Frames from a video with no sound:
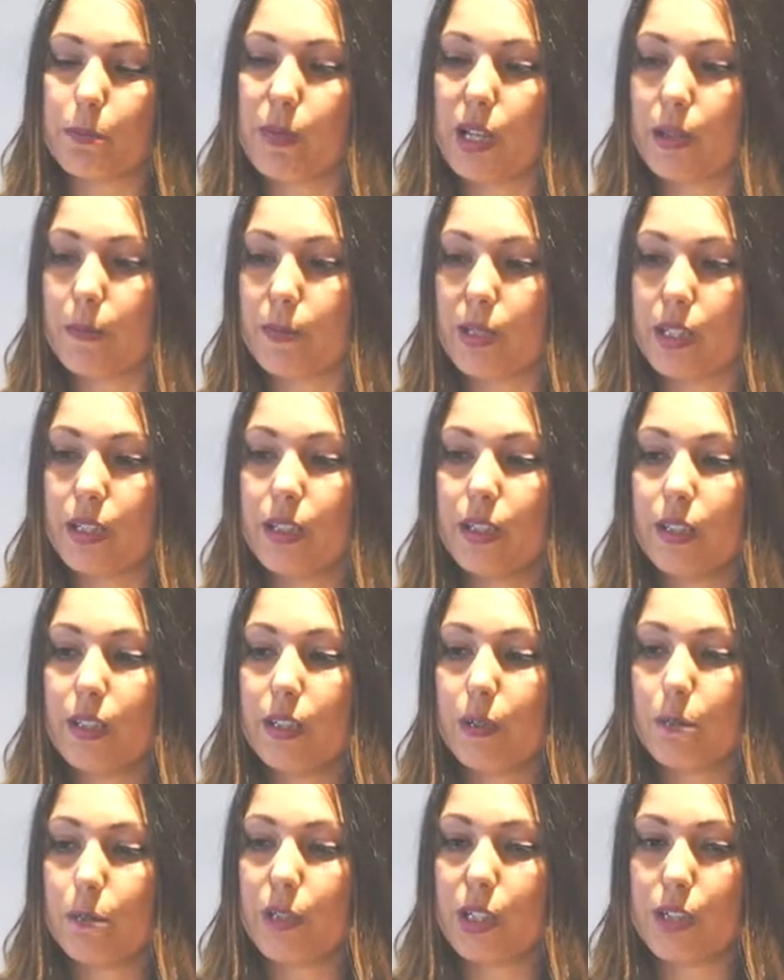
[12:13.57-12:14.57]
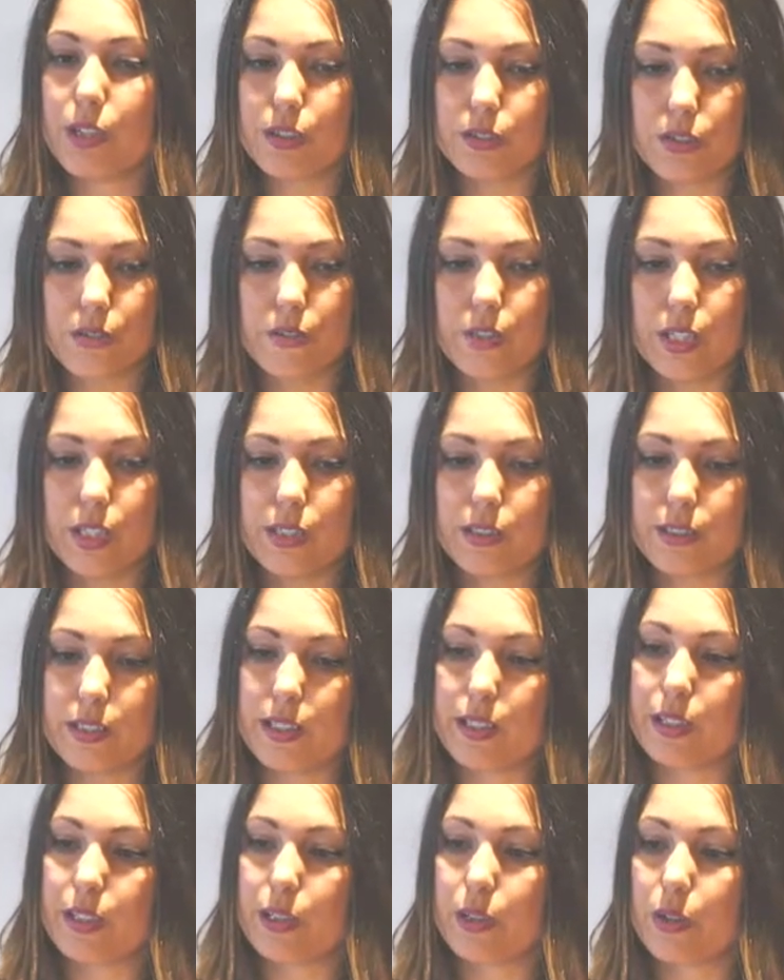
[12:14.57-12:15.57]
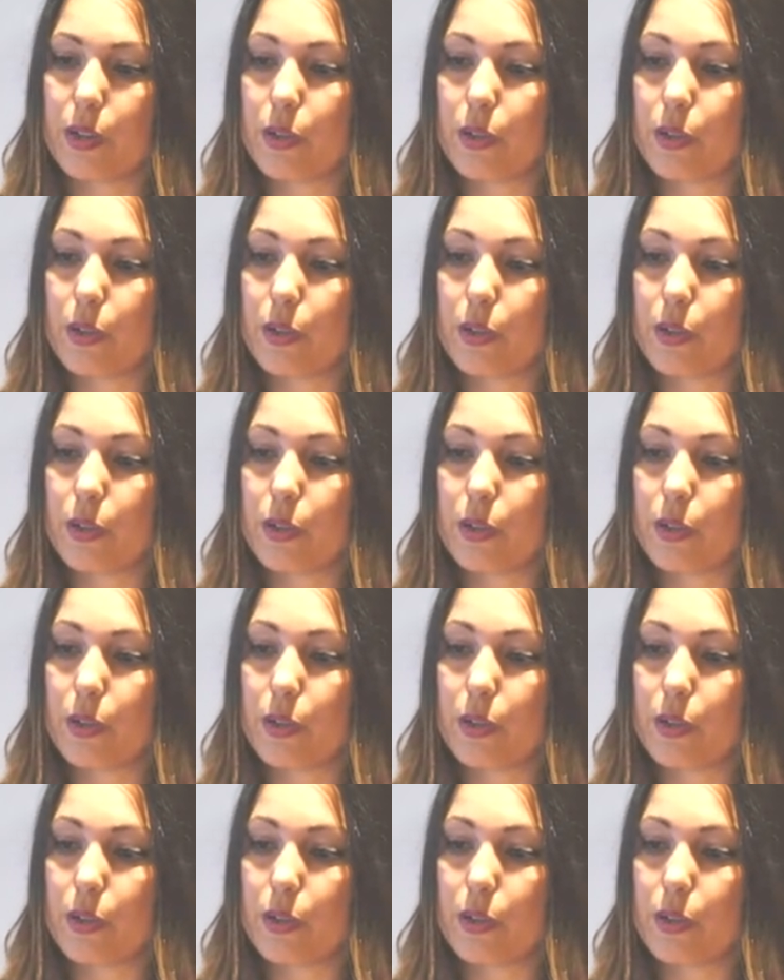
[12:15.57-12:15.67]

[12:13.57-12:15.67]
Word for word: might be because of these uh,